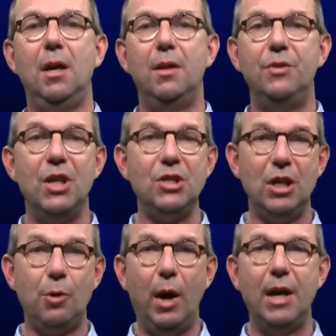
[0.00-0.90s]
This
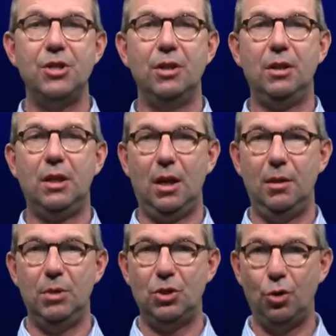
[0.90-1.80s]
equation can
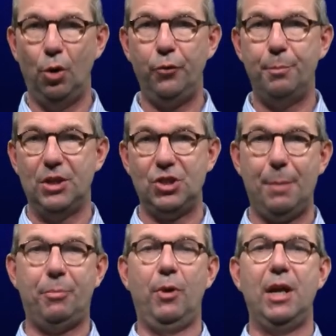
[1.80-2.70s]
be solved by
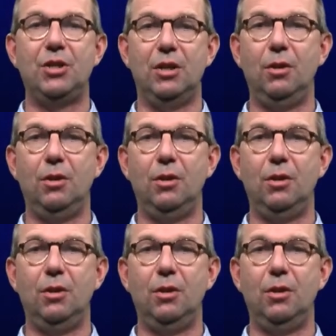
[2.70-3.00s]
separation